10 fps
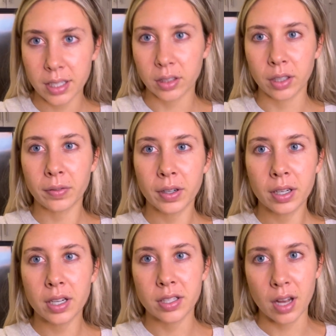Like look
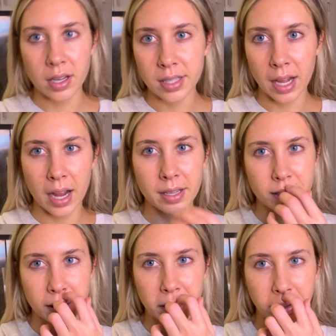for a sauce that
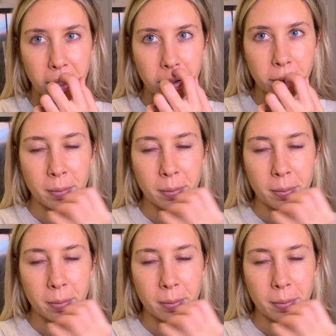has like low